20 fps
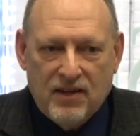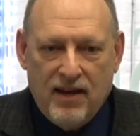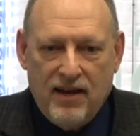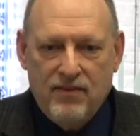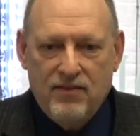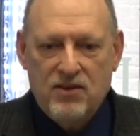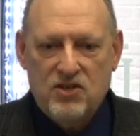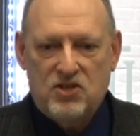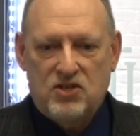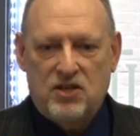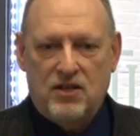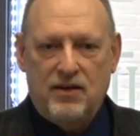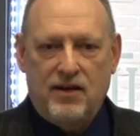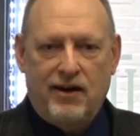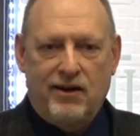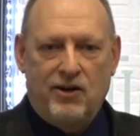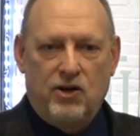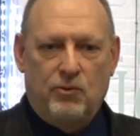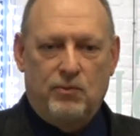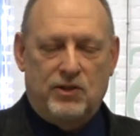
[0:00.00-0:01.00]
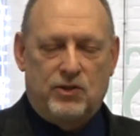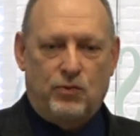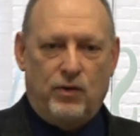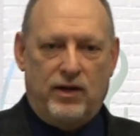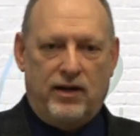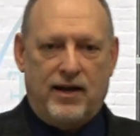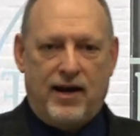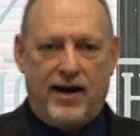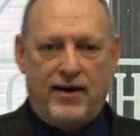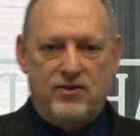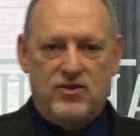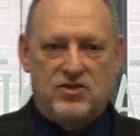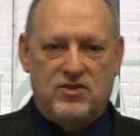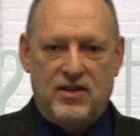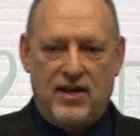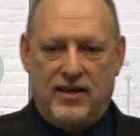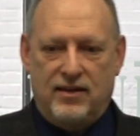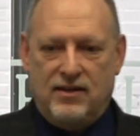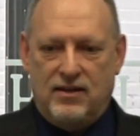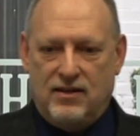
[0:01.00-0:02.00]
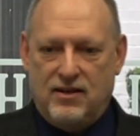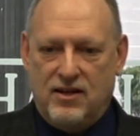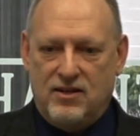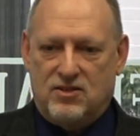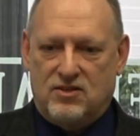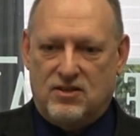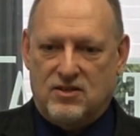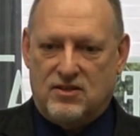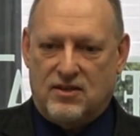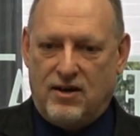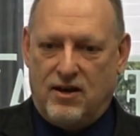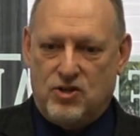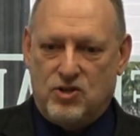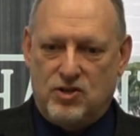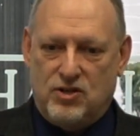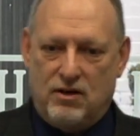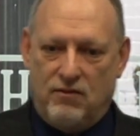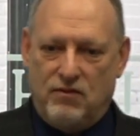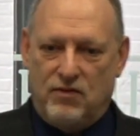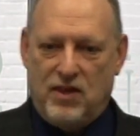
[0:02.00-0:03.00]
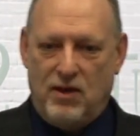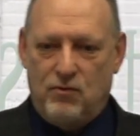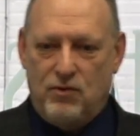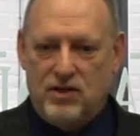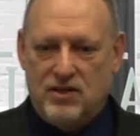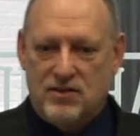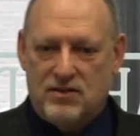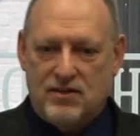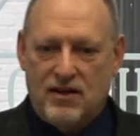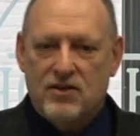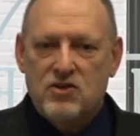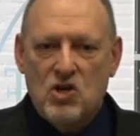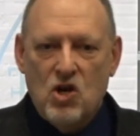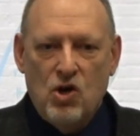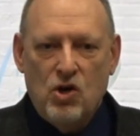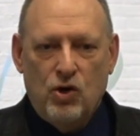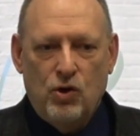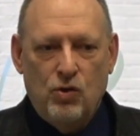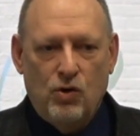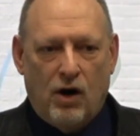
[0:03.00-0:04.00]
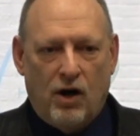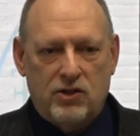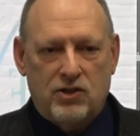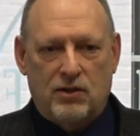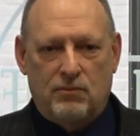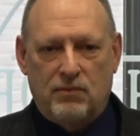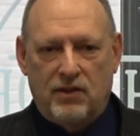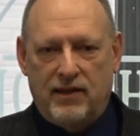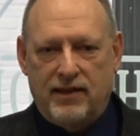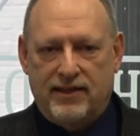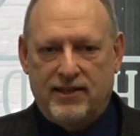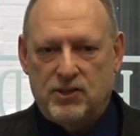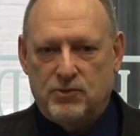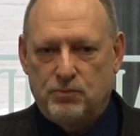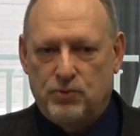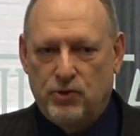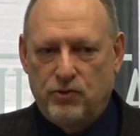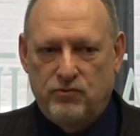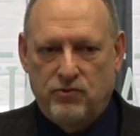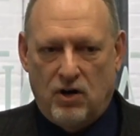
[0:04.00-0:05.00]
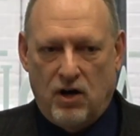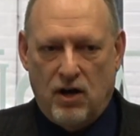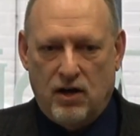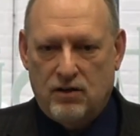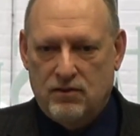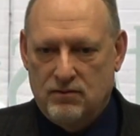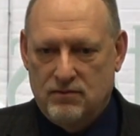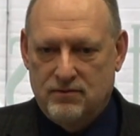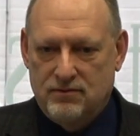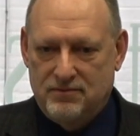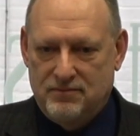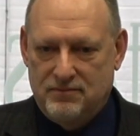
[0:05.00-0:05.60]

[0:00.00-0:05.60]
In this scenario between God and Satan, in this discussion, everything we discuss, who ultimately gets proved wrong?